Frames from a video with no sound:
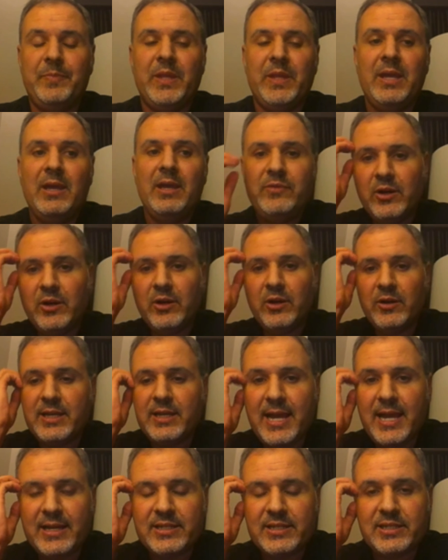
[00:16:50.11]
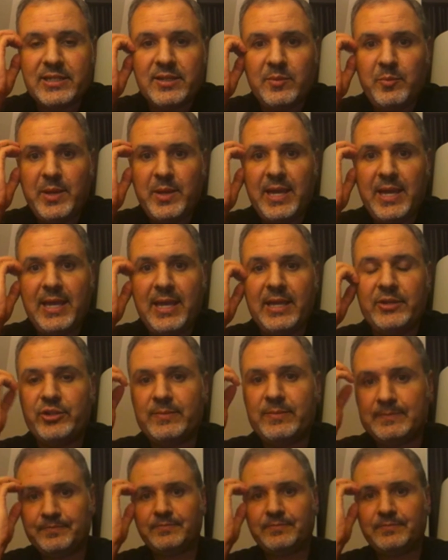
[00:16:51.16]
If you go to the next
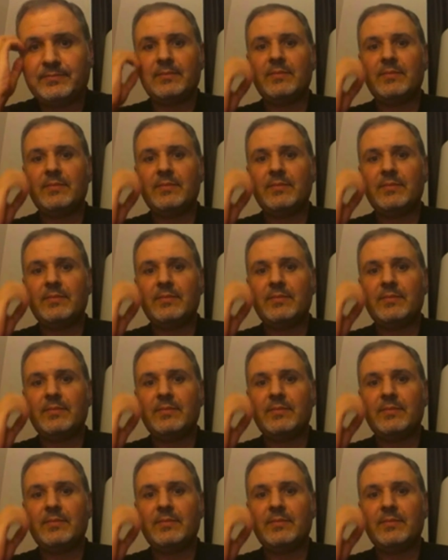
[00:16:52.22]
page,